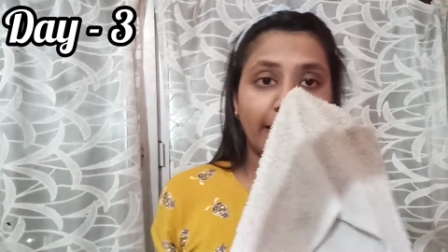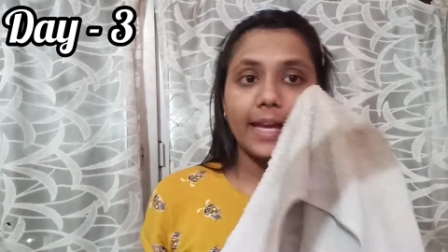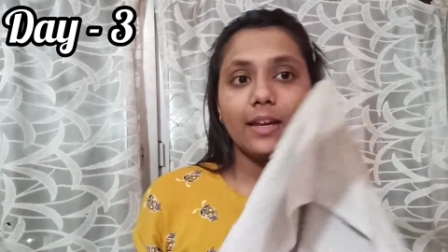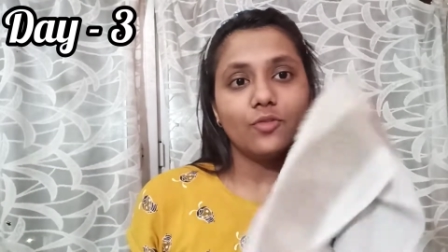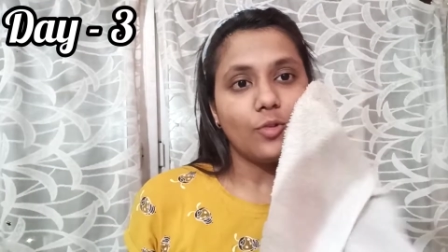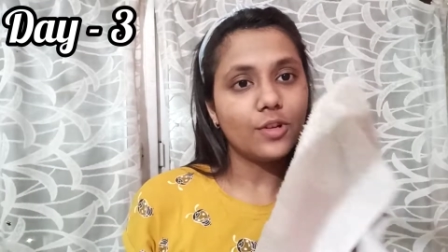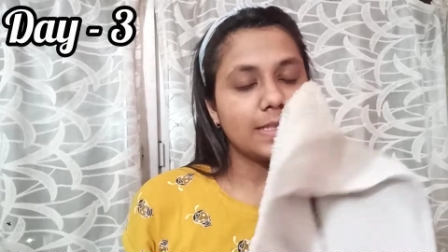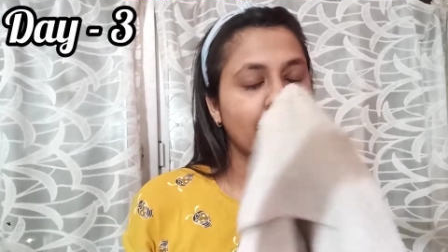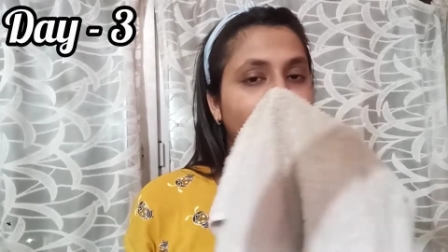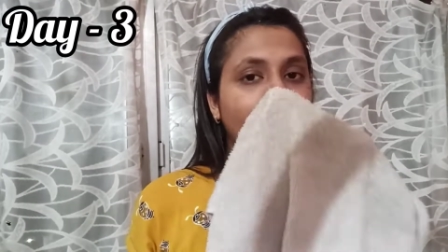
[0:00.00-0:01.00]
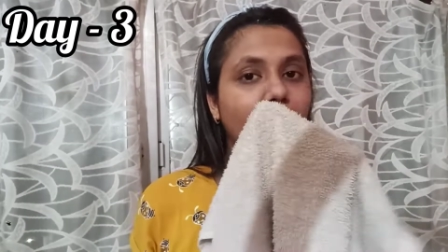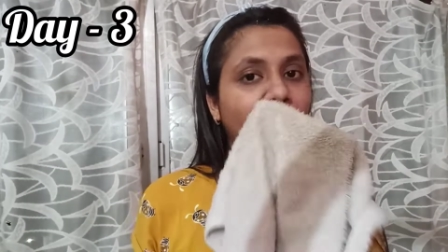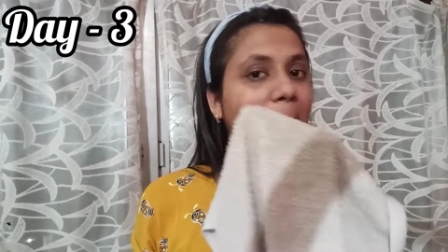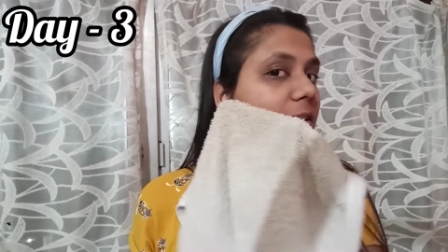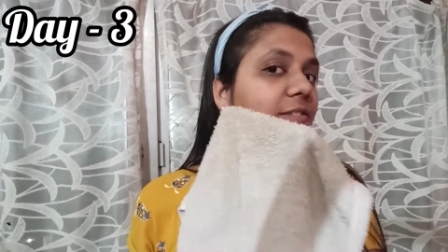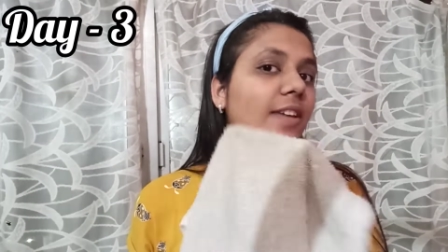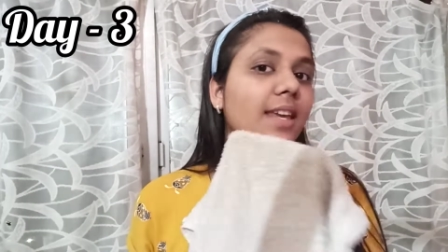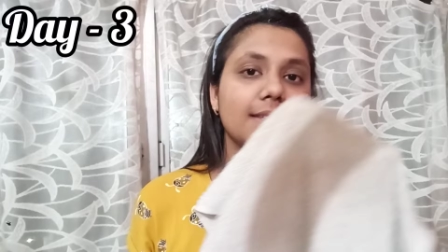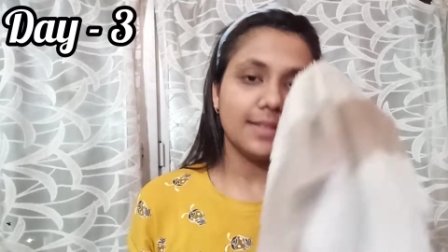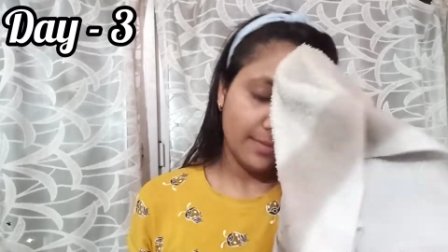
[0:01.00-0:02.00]
I have washed my
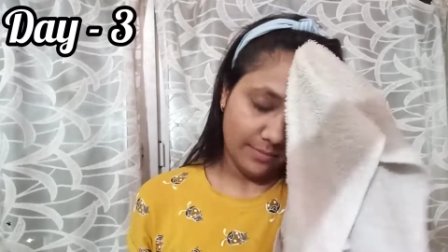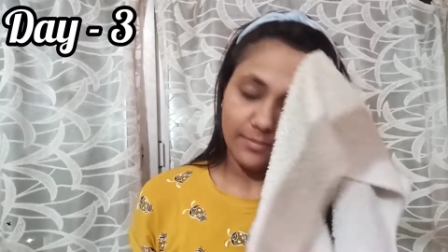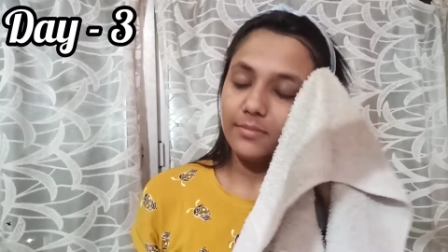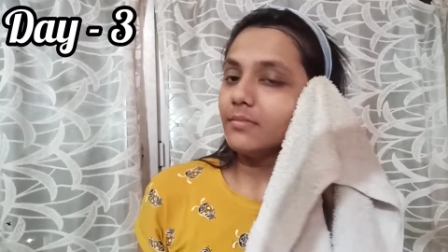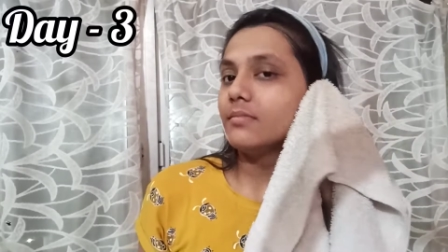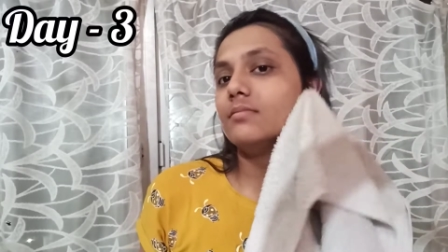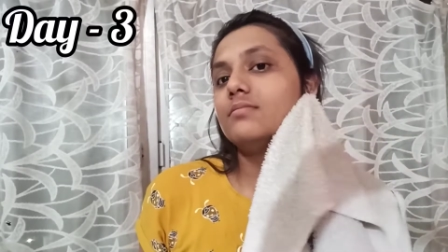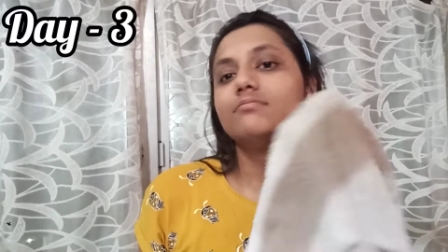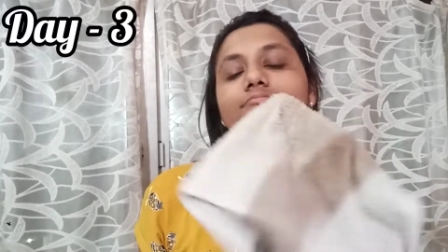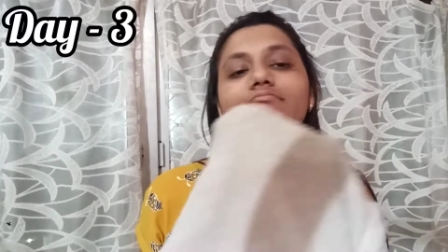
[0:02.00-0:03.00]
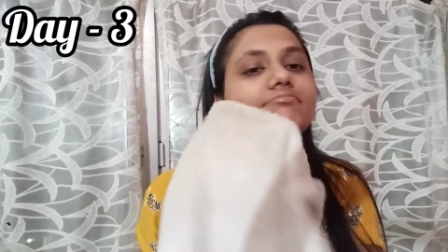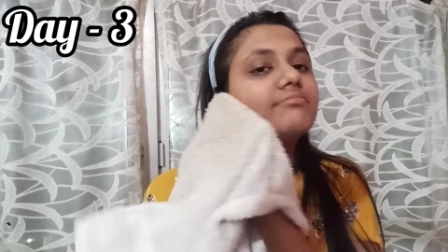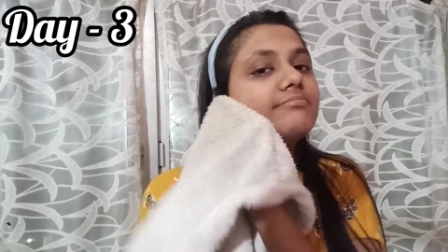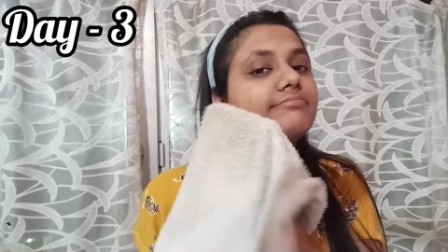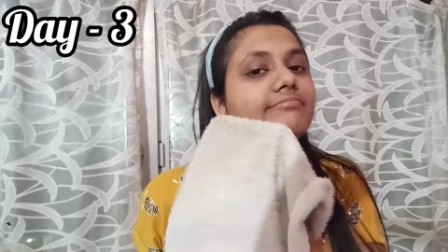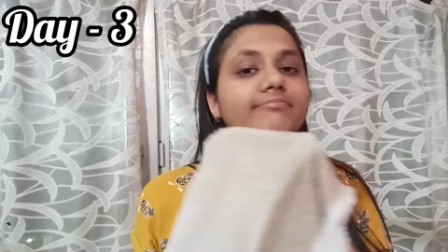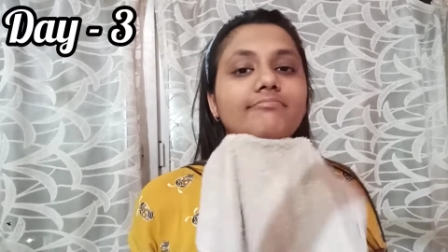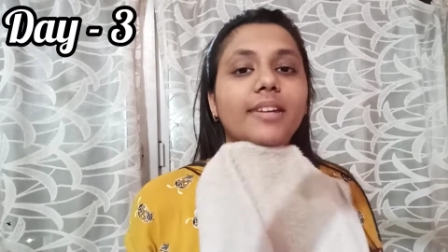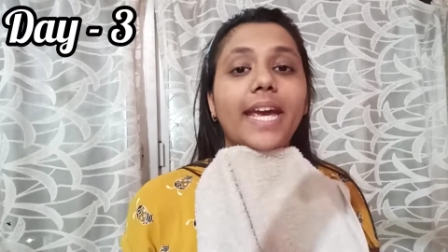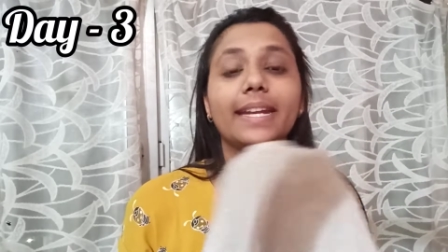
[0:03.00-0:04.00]
face
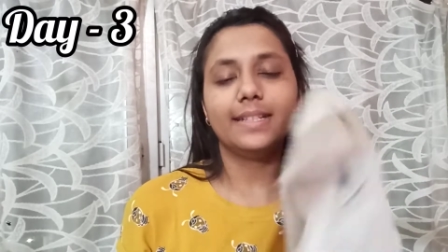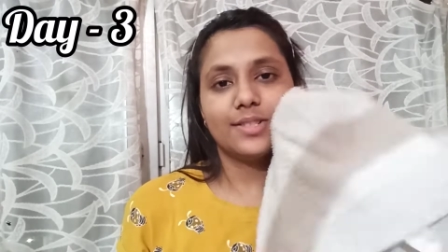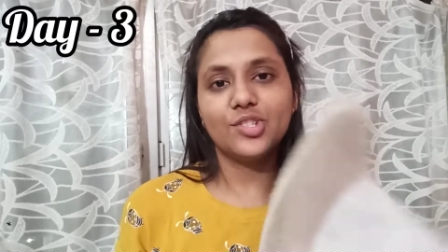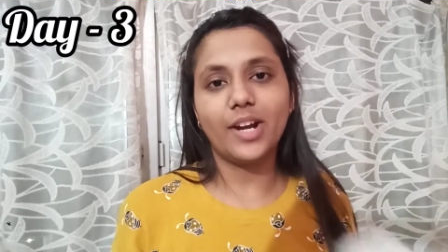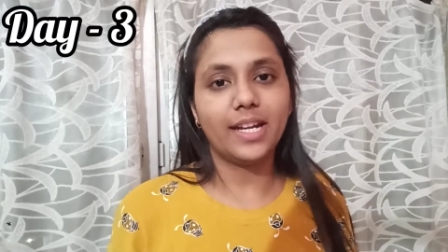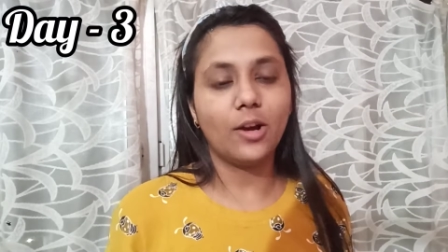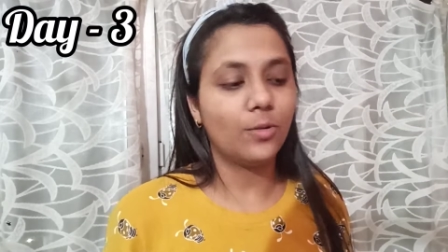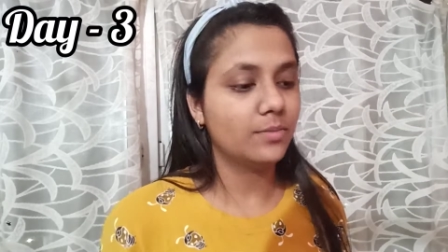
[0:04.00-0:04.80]
and it's dry now.